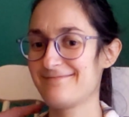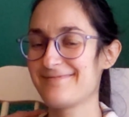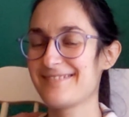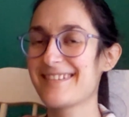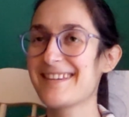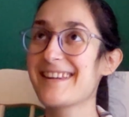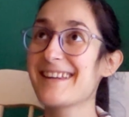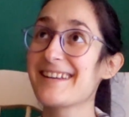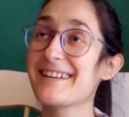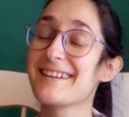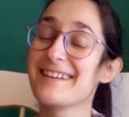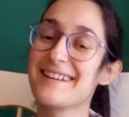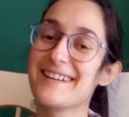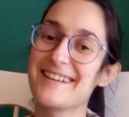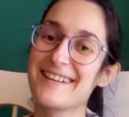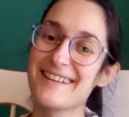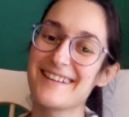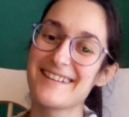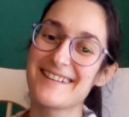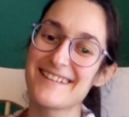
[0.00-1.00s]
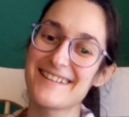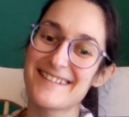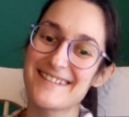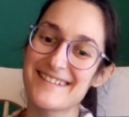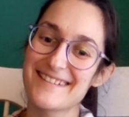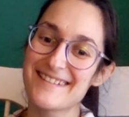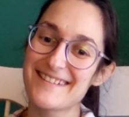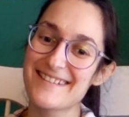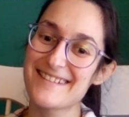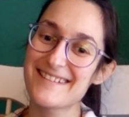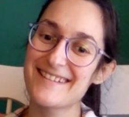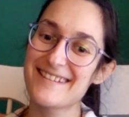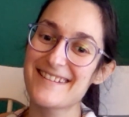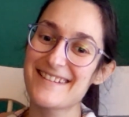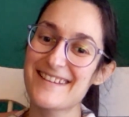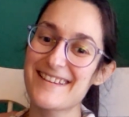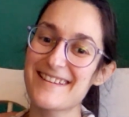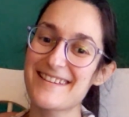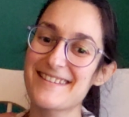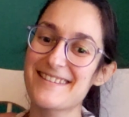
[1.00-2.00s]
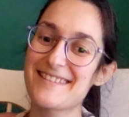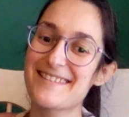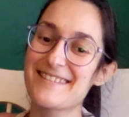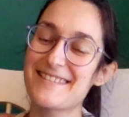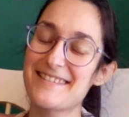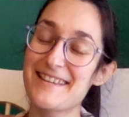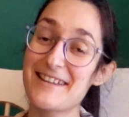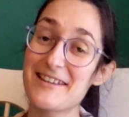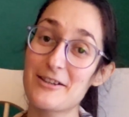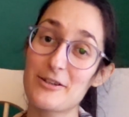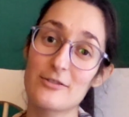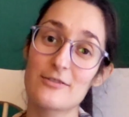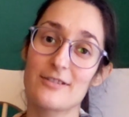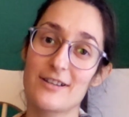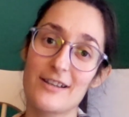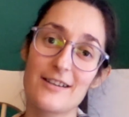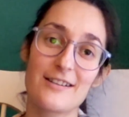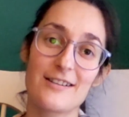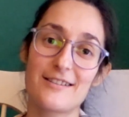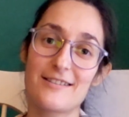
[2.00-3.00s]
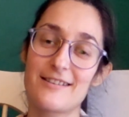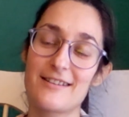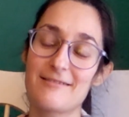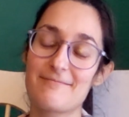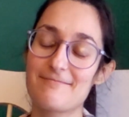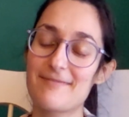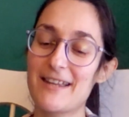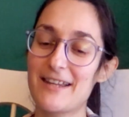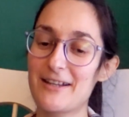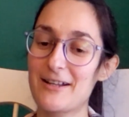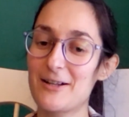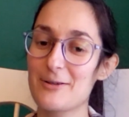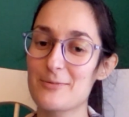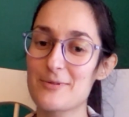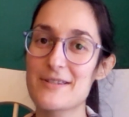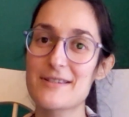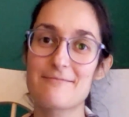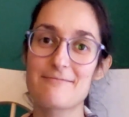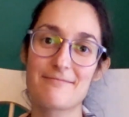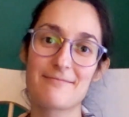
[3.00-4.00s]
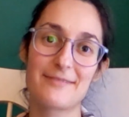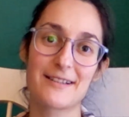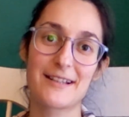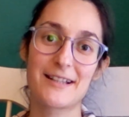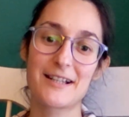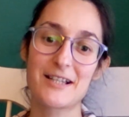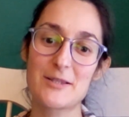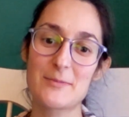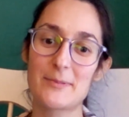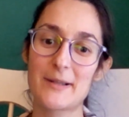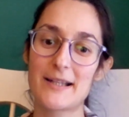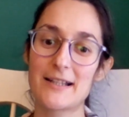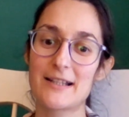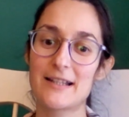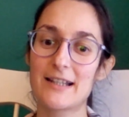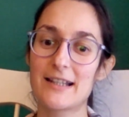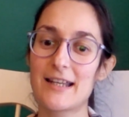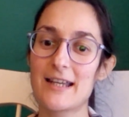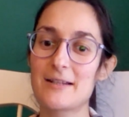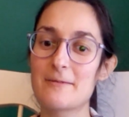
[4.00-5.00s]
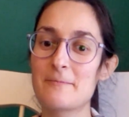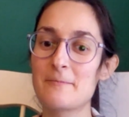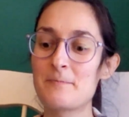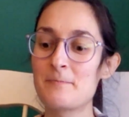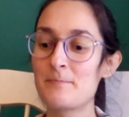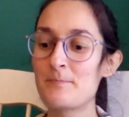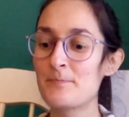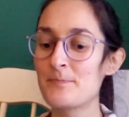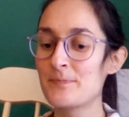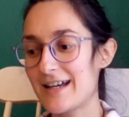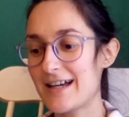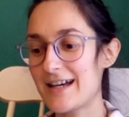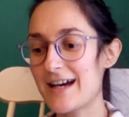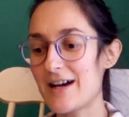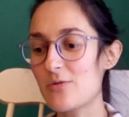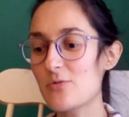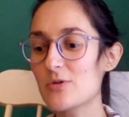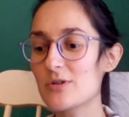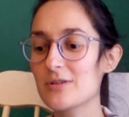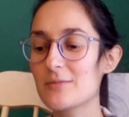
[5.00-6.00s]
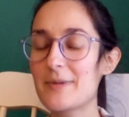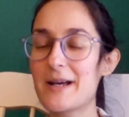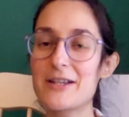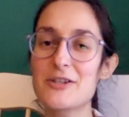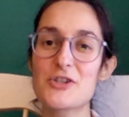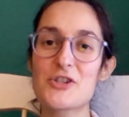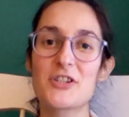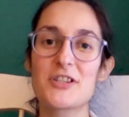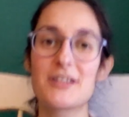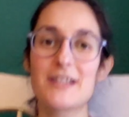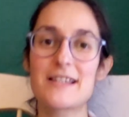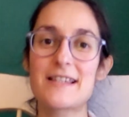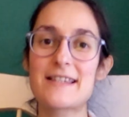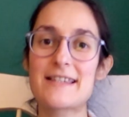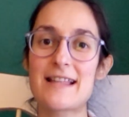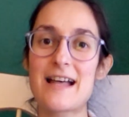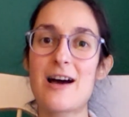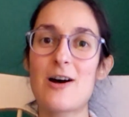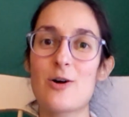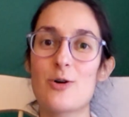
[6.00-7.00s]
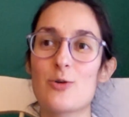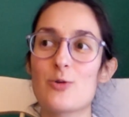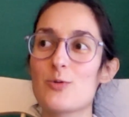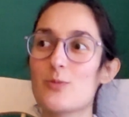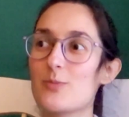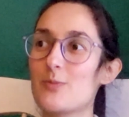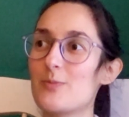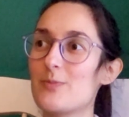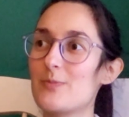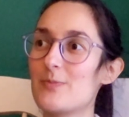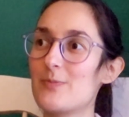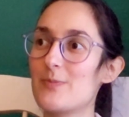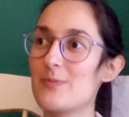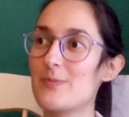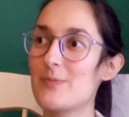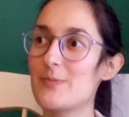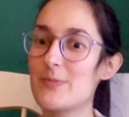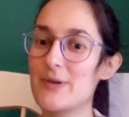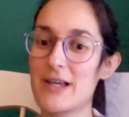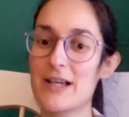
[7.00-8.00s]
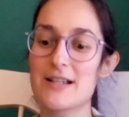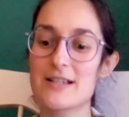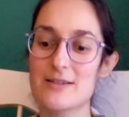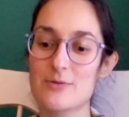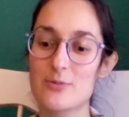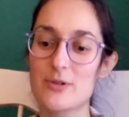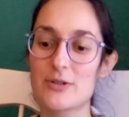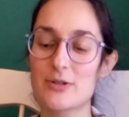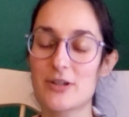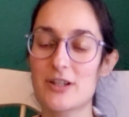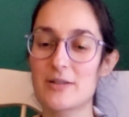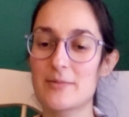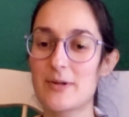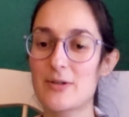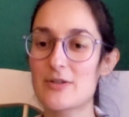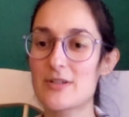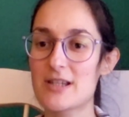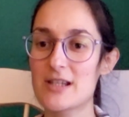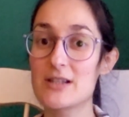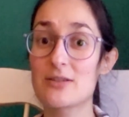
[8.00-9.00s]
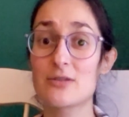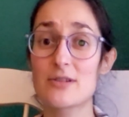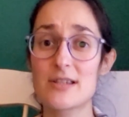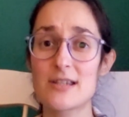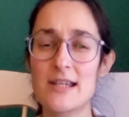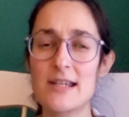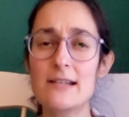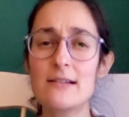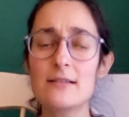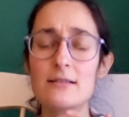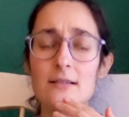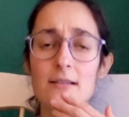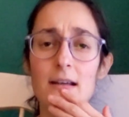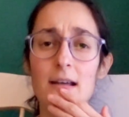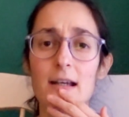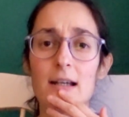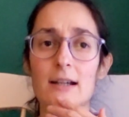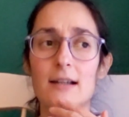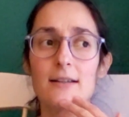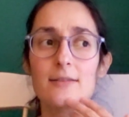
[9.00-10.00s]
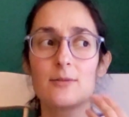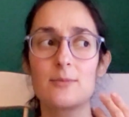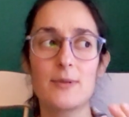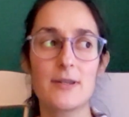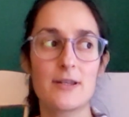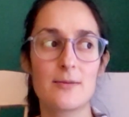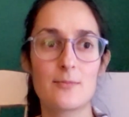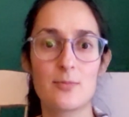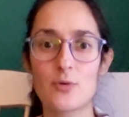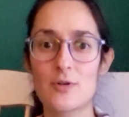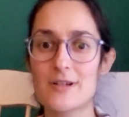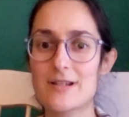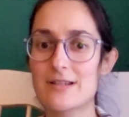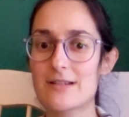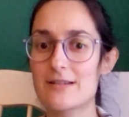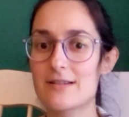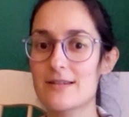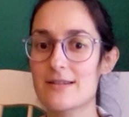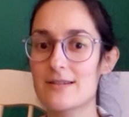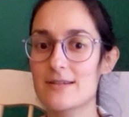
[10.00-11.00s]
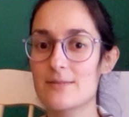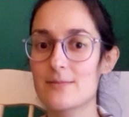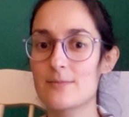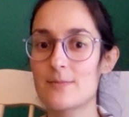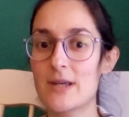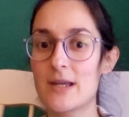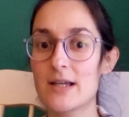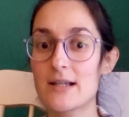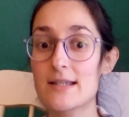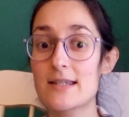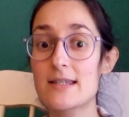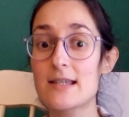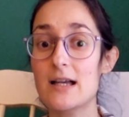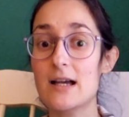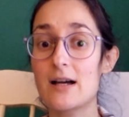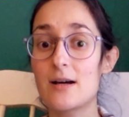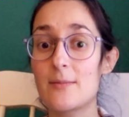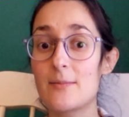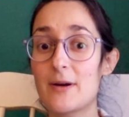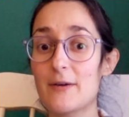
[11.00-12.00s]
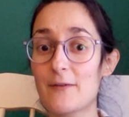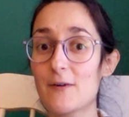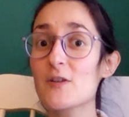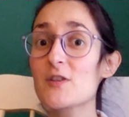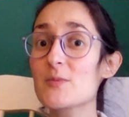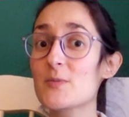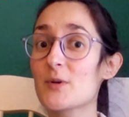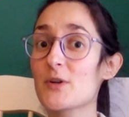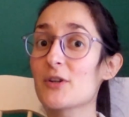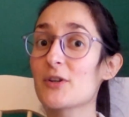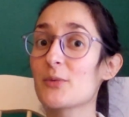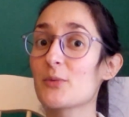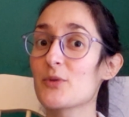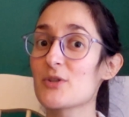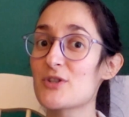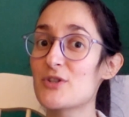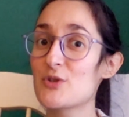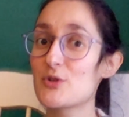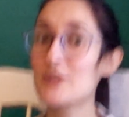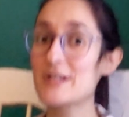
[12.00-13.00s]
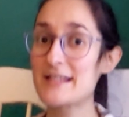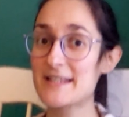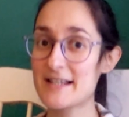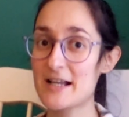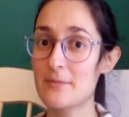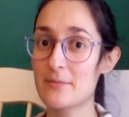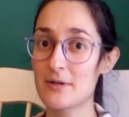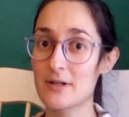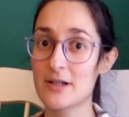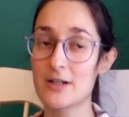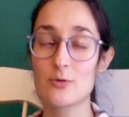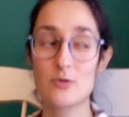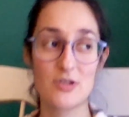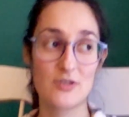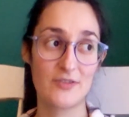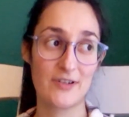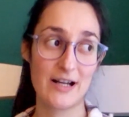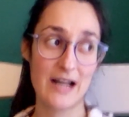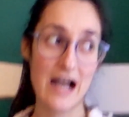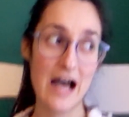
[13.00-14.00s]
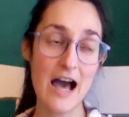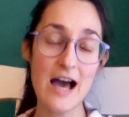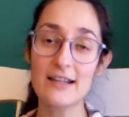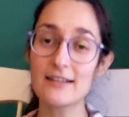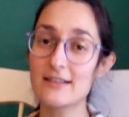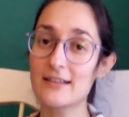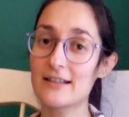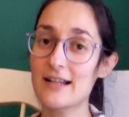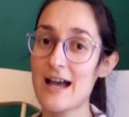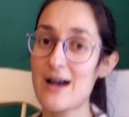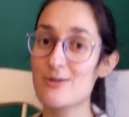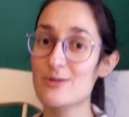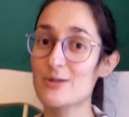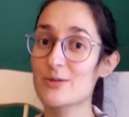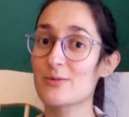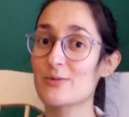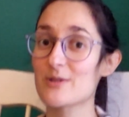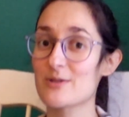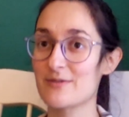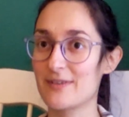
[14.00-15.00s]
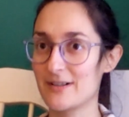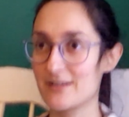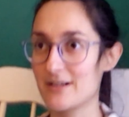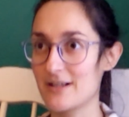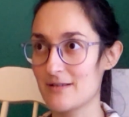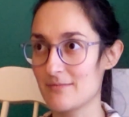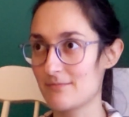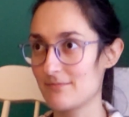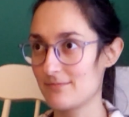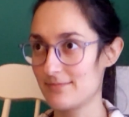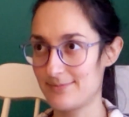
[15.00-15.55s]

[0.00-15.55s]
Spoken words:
Yeah. Yeah. Thank you. It helps like explain. And again, I will mention this now because we're talking about skin to skin. It will be important because my first birth was during summer. It was very hot in the house. It was very